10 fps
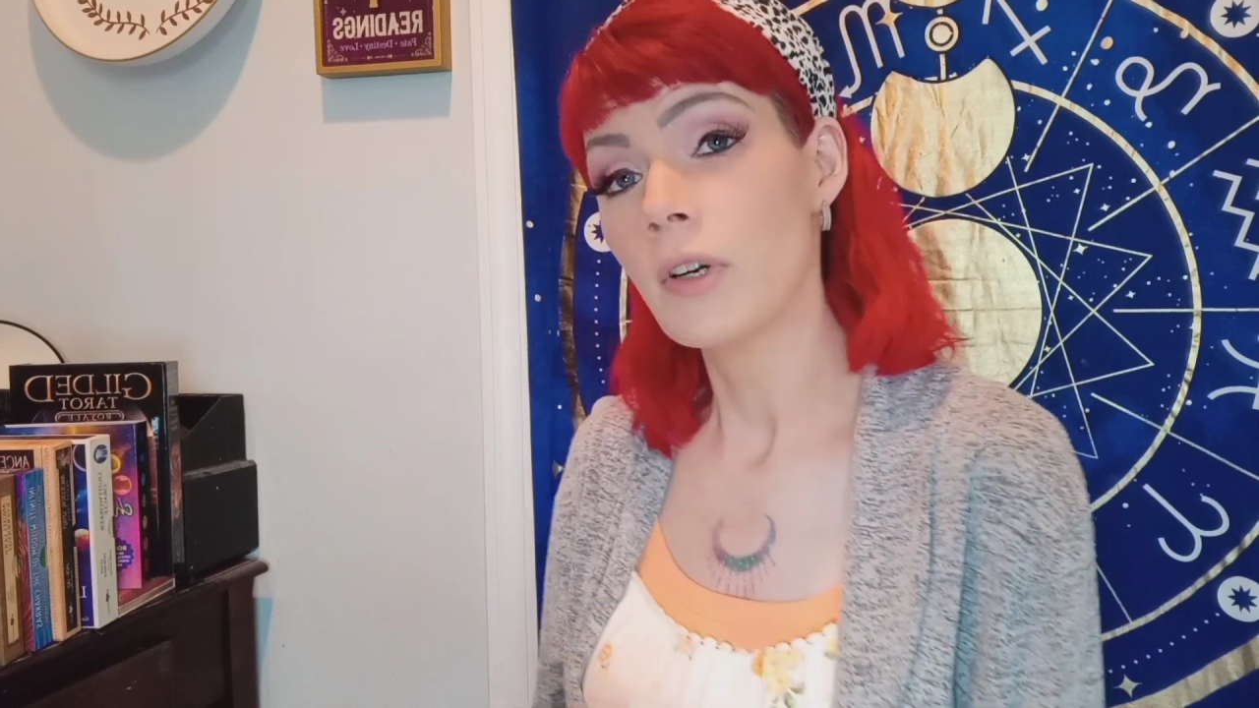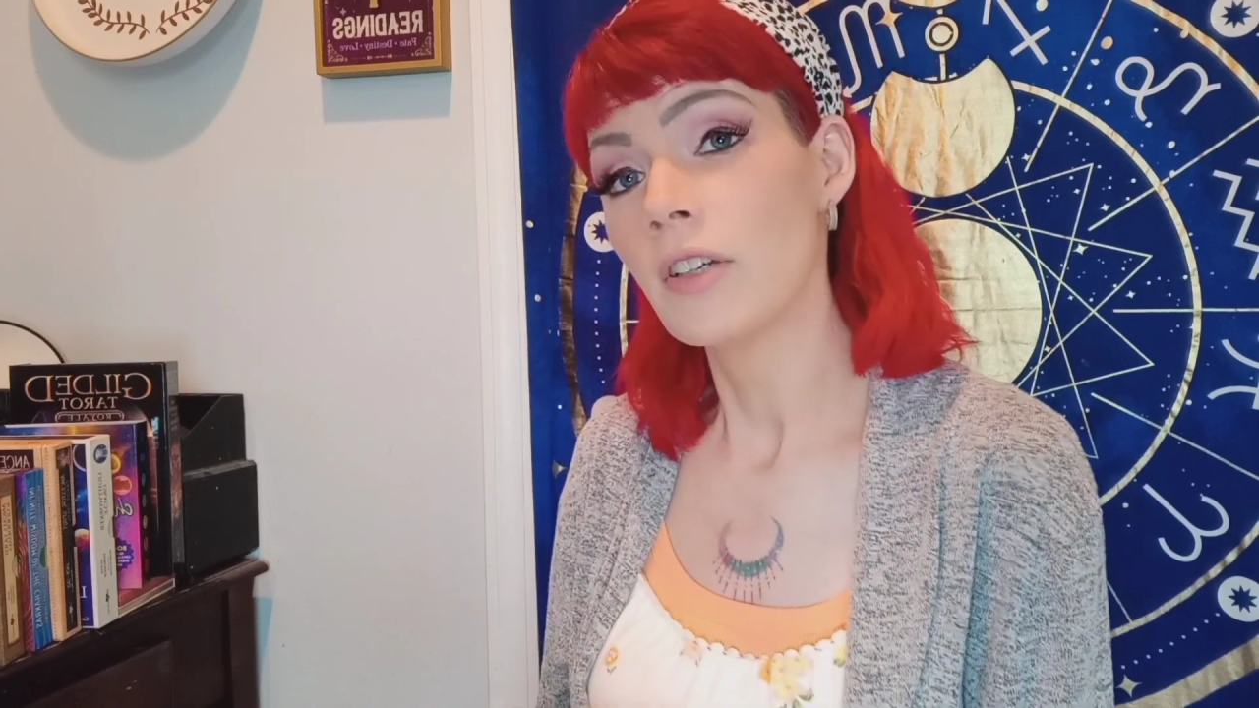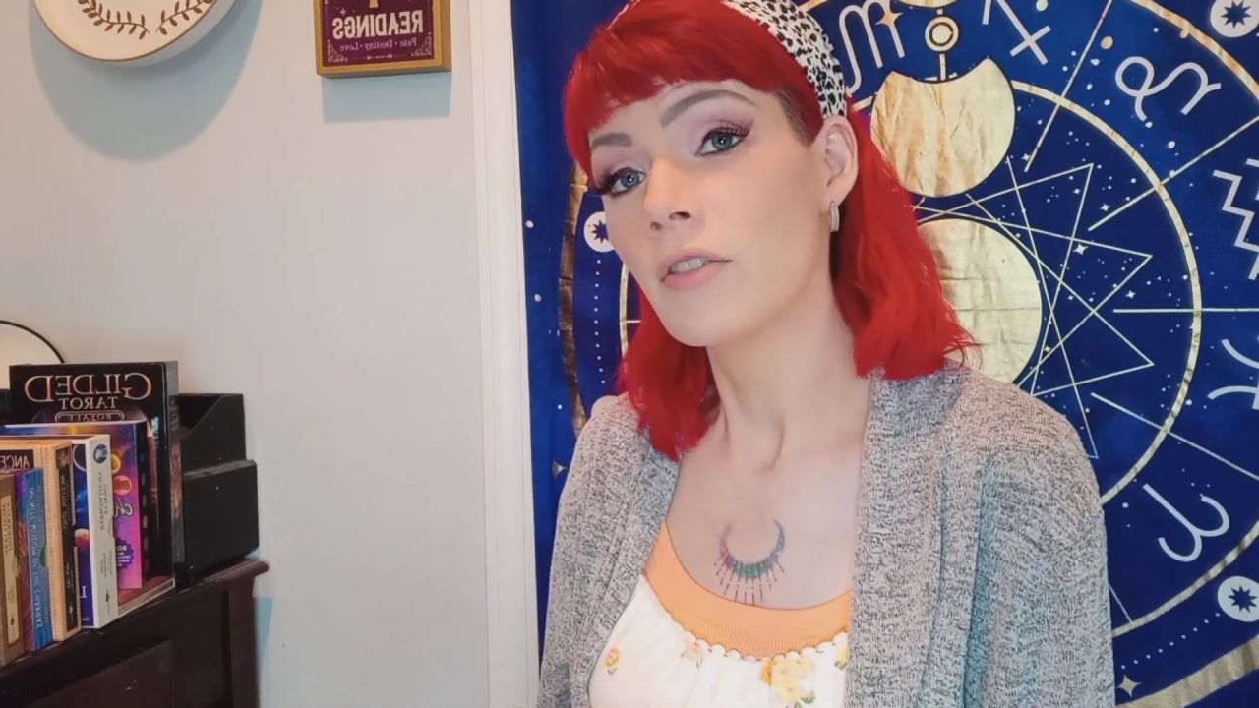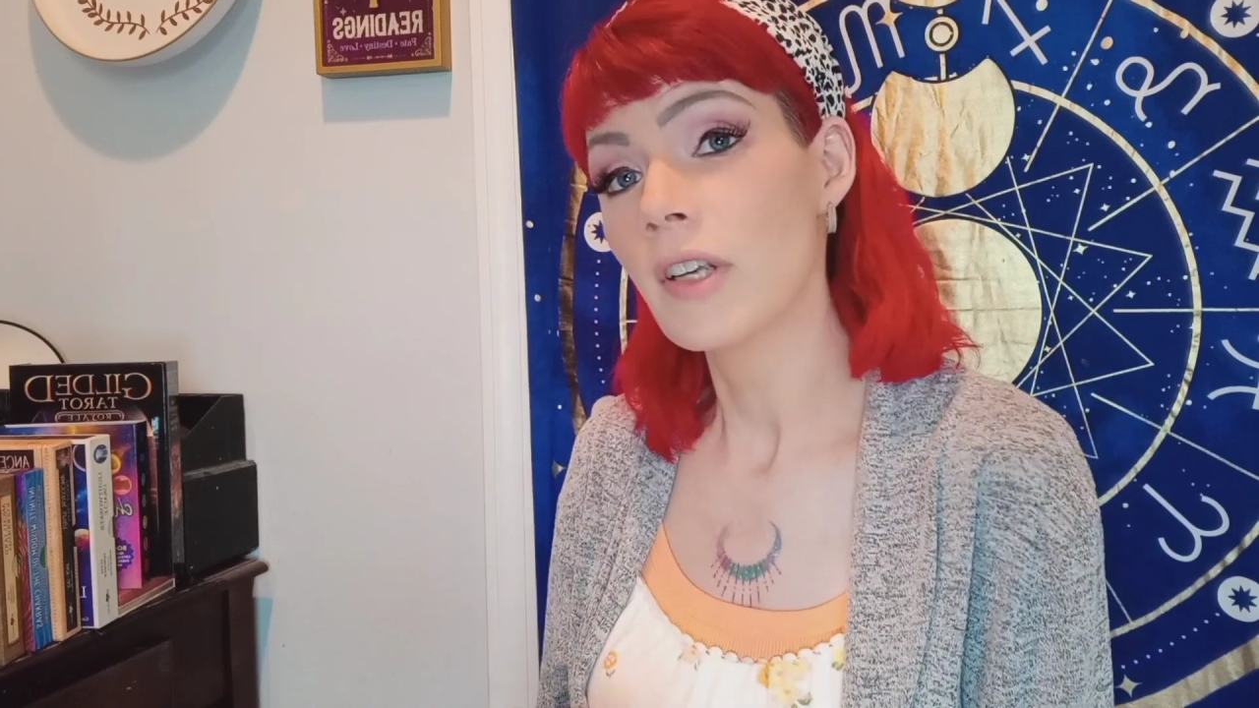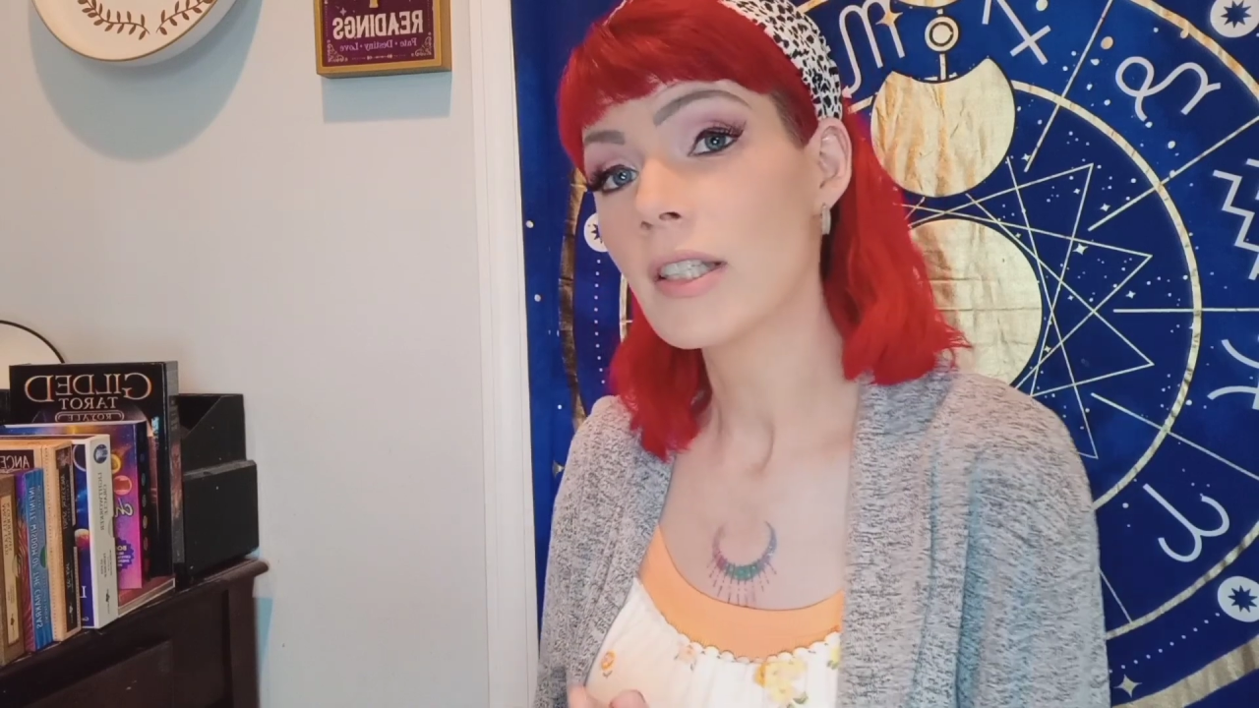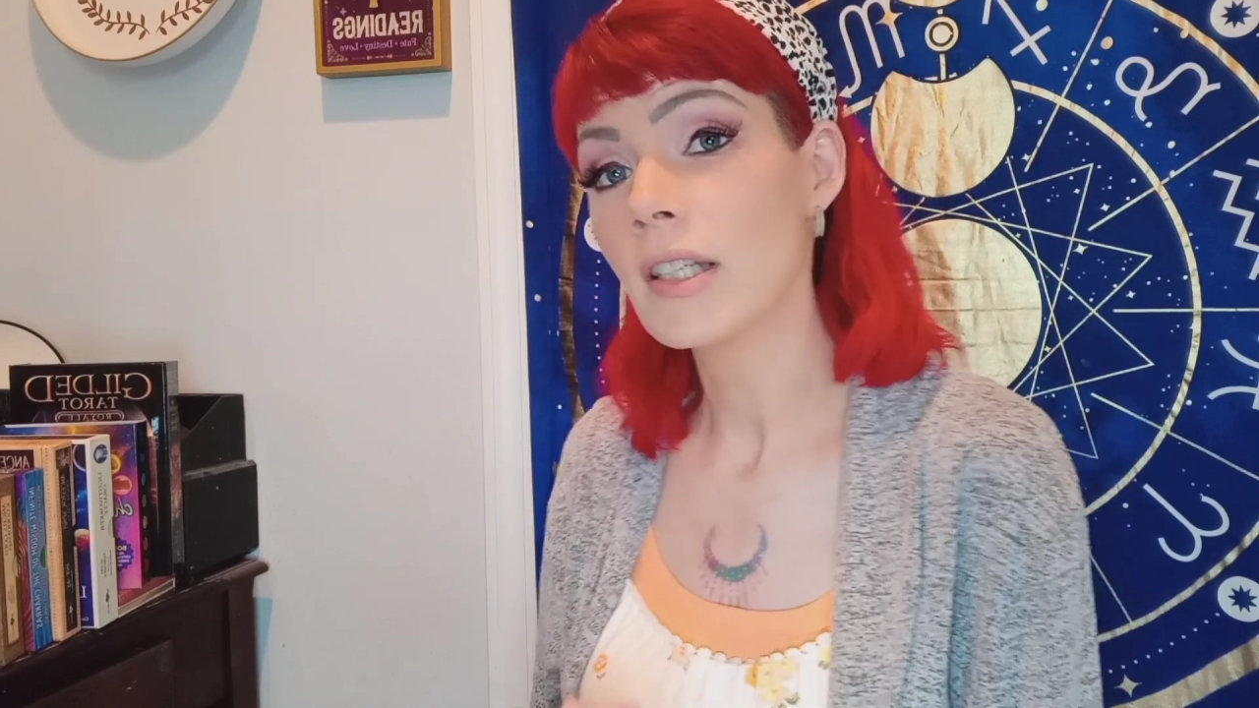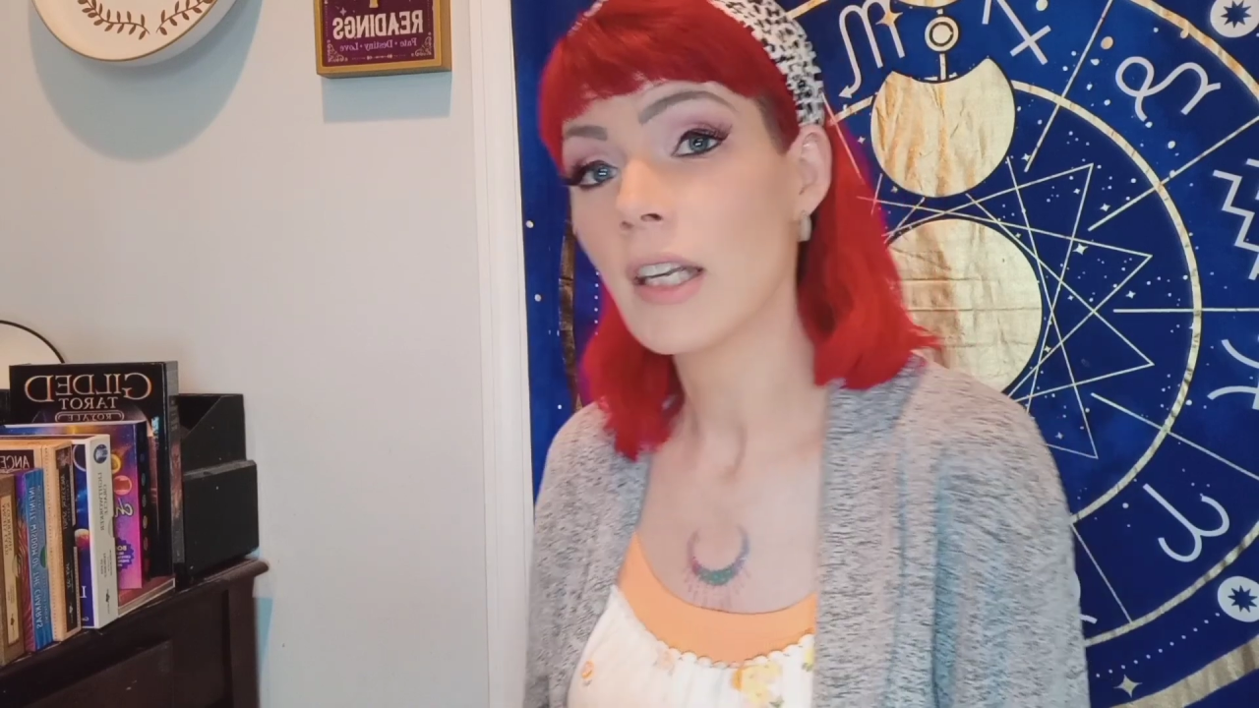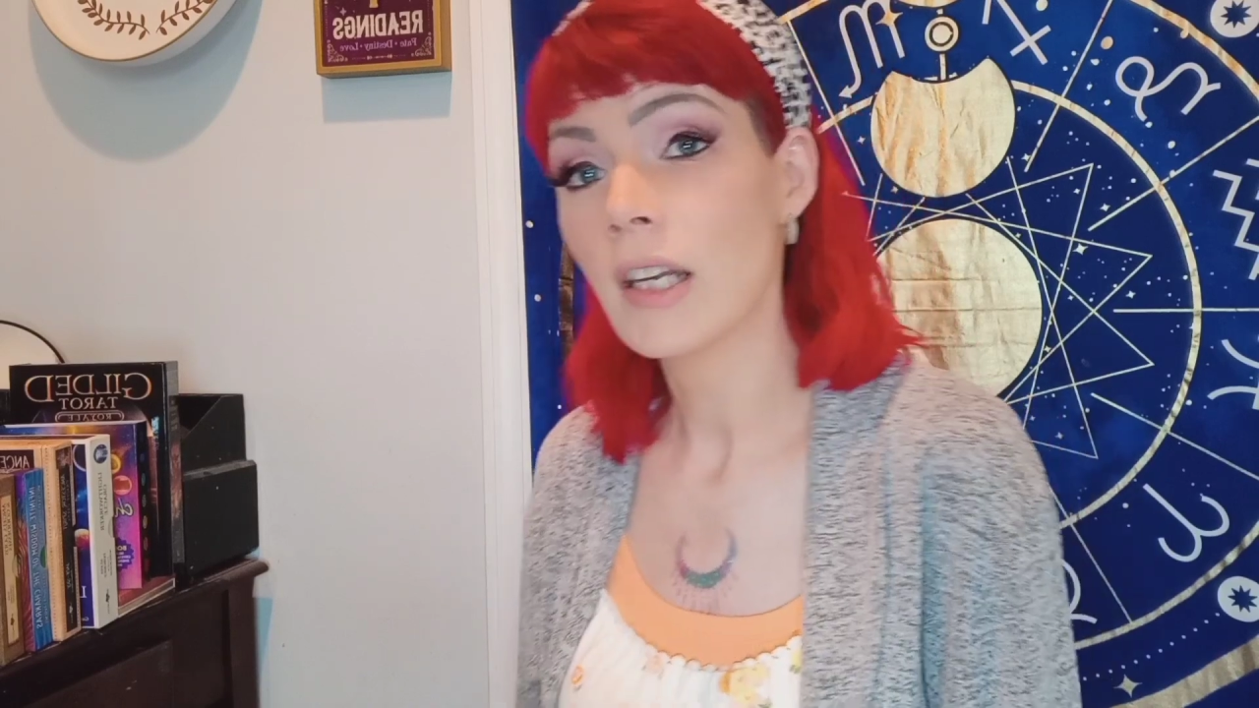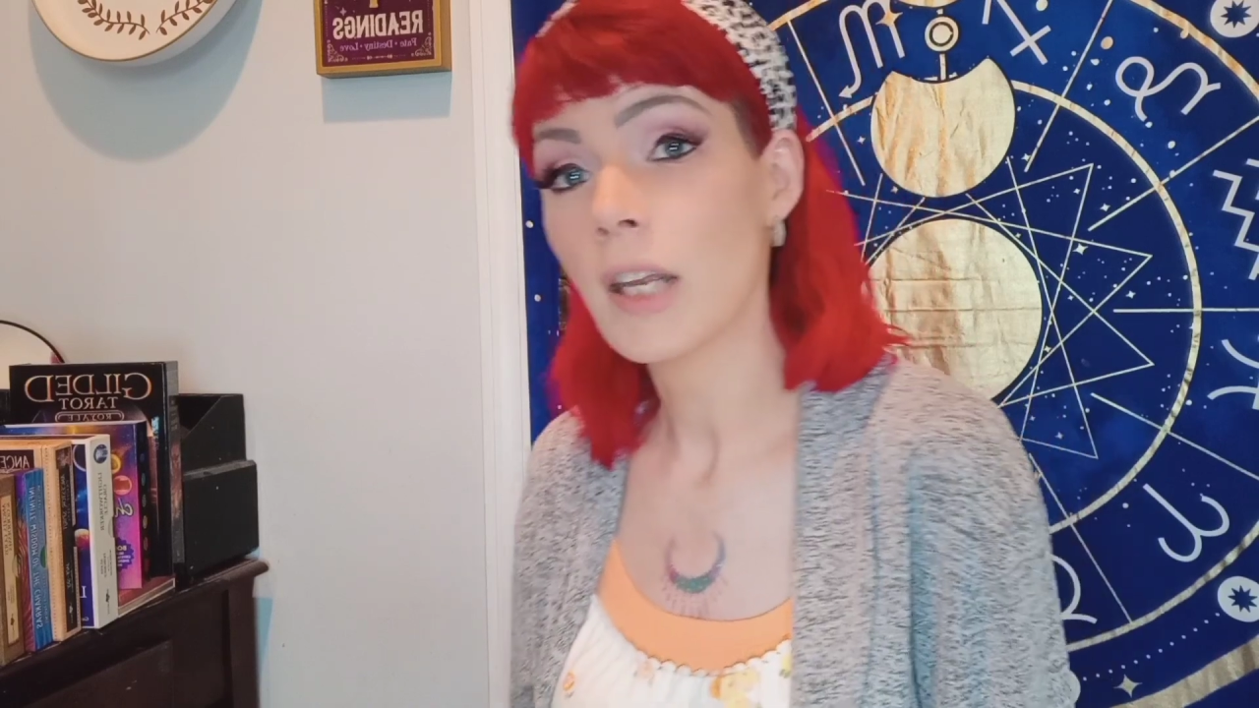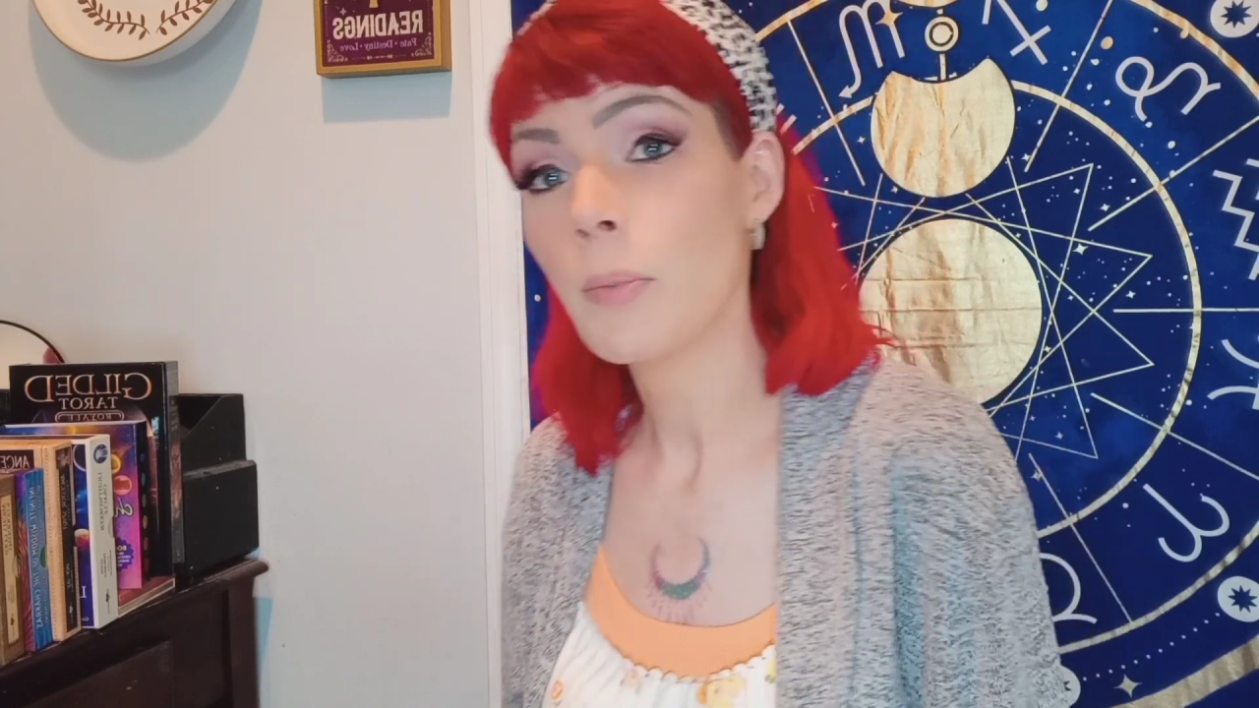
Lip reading: interested in a